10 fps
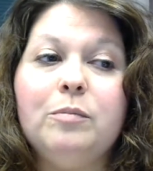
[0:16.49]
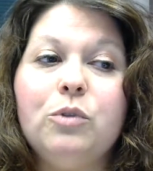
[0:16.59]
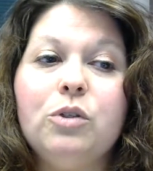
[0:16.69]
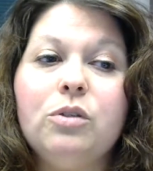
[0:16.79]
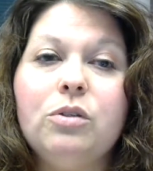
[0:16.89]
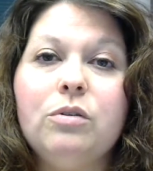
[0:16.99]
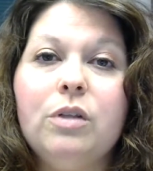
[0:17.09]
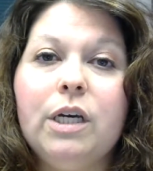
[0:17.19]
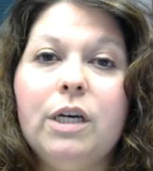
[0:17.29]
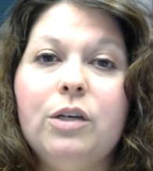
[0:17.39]
just so
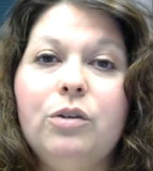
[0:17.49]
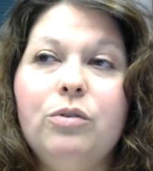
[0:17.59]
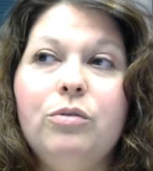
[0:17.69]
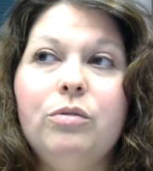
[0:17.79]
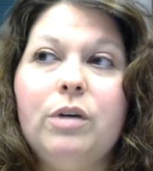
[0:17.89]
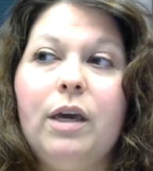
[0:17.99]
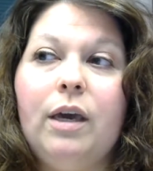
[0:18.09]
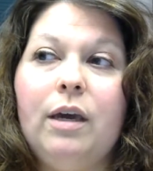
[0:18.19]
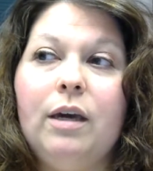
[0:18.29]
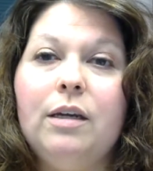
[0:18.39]
that you
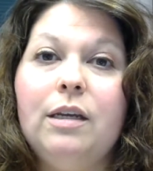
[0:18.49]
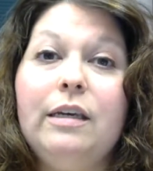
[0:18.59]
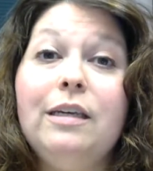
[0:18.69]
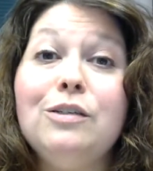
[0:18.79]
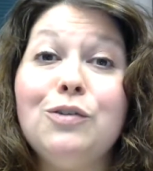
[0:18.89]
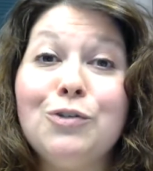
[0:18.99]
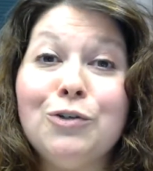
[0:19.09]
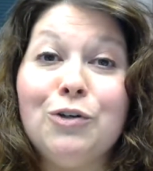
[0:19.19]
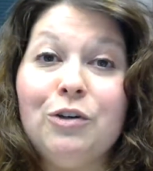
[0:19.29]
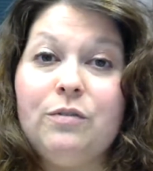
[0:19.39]
can ease your
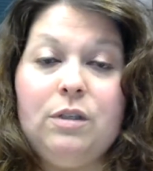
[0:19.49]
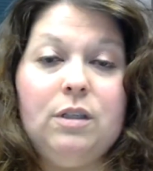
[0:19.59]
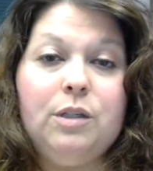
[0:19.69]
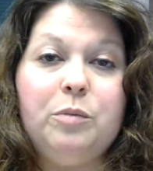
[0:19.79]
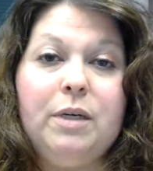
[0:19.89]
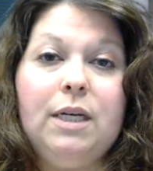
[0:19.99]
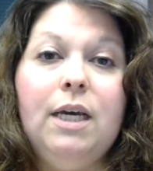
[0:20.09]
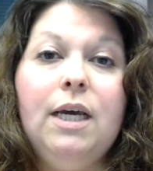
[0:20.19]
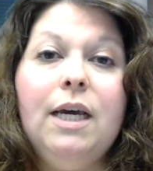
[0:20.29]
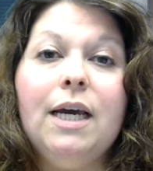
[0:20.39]
nerves a little bit
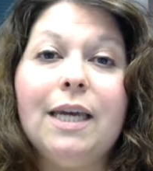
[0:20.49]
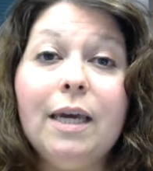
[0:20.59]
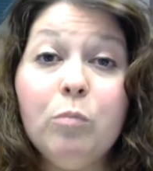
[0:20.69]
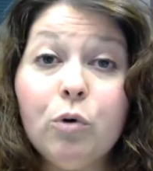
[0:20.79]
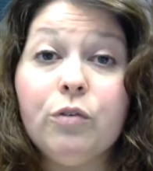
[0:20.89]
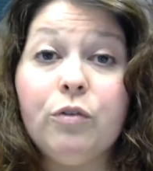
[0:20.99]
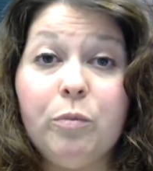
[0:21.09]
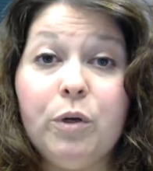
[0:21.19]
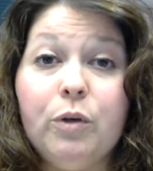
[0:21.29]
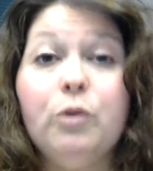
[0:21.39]
and get more
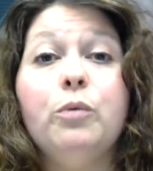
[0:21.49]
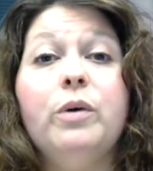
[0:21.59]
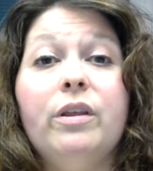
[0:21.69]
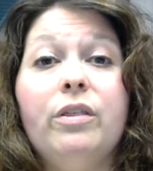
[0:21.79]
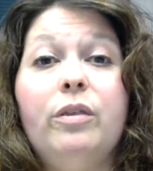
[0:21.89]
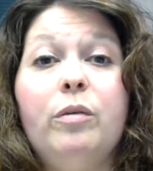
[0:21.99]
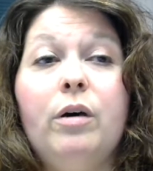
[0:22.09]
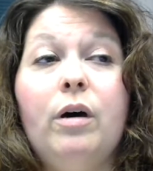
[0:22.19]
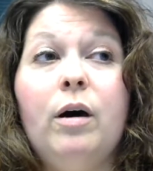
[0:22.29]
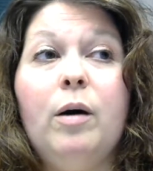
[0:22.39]
familiar with
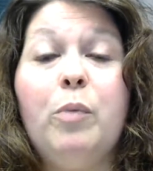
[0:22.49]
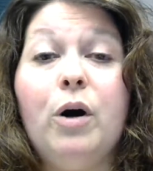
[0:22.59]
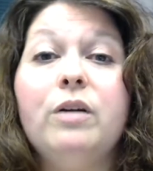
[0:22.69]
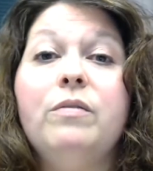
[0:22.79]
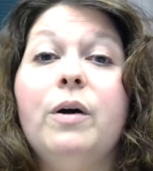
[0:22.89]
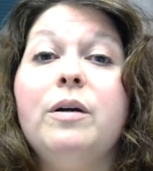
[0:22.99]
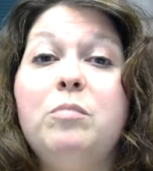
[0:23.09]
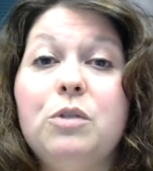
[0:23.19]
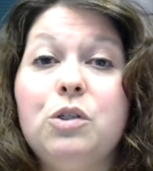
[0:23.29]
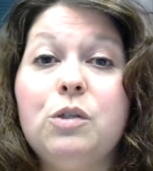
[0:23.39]
part of our
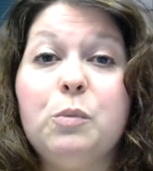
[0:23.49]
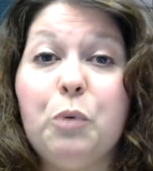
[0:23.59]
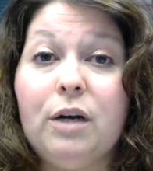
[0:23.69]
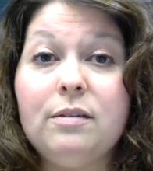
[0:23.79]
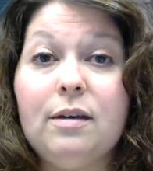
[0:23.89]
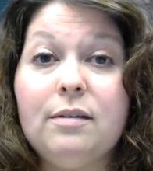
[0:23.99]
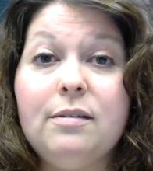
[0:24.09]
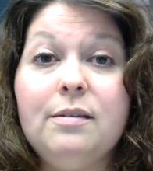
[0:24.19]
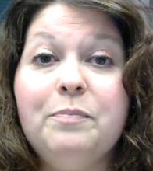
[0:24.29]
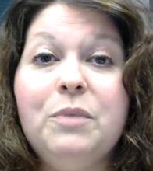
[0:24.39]
admissions
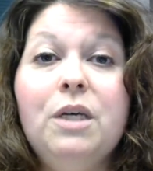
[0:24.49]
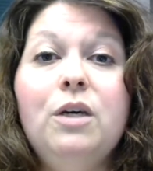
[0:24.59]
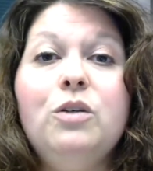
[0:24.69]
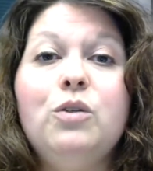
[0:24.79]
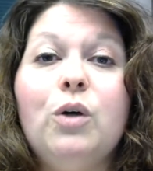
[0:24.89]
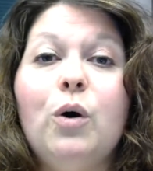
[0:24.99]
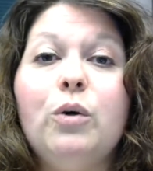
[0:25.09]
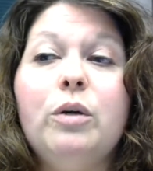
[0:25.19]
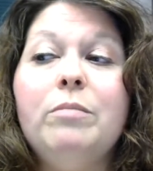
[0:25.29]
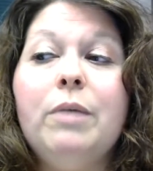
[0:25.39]
process. So
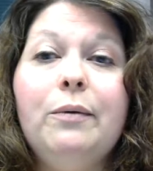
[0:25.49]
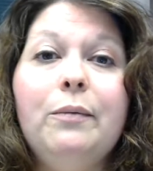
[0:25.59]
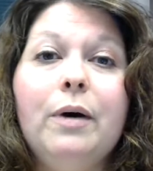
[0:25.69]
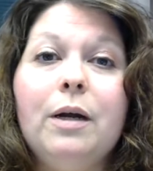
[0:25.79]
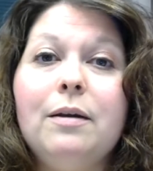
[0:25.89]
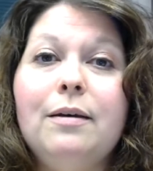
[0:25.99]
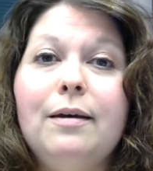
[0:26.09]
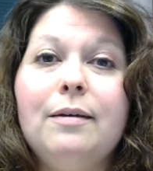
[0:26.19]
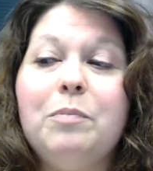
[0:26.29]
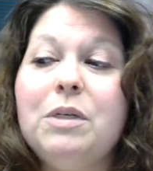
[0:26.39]
you might want
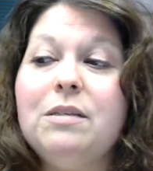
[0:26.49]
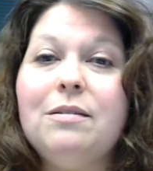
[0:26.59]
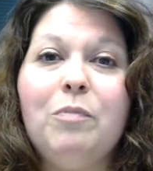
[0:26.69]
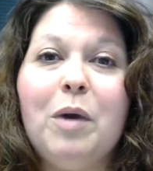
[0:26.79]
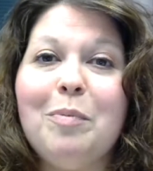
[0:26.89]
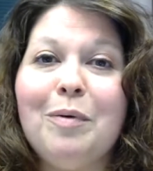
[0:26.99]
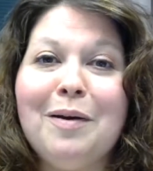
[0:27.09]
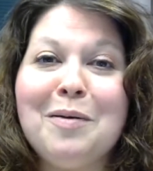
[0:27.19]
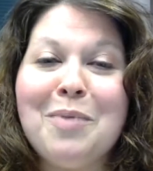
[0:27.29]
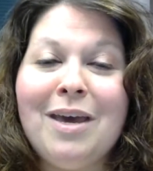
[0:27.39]
a piece of paper
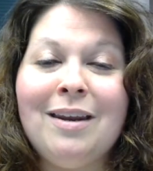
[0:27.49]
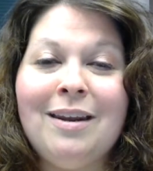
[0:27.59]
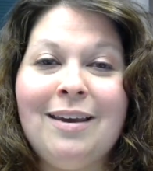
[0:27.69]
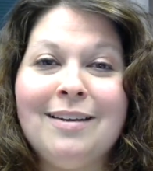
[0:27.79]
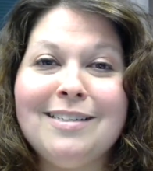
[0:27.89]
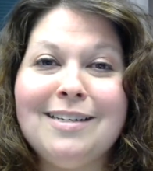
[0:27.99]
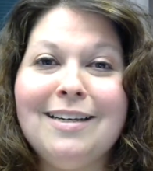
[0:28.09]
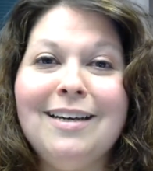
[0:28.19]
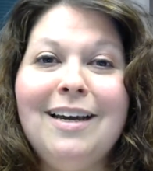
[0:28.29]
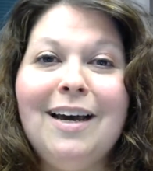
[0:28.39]
and a pen handy,